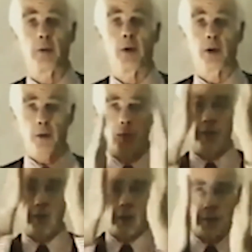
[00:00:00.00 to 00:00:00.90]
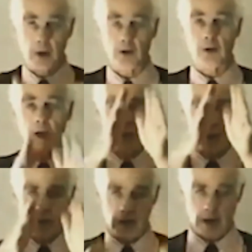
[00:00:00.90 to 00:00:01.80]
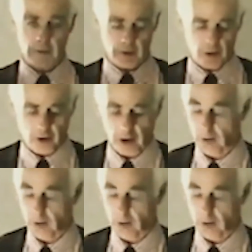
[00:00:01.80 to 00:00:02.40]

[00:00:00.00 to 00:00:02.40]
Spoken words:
at the bottom. Instead of being straight, then they have this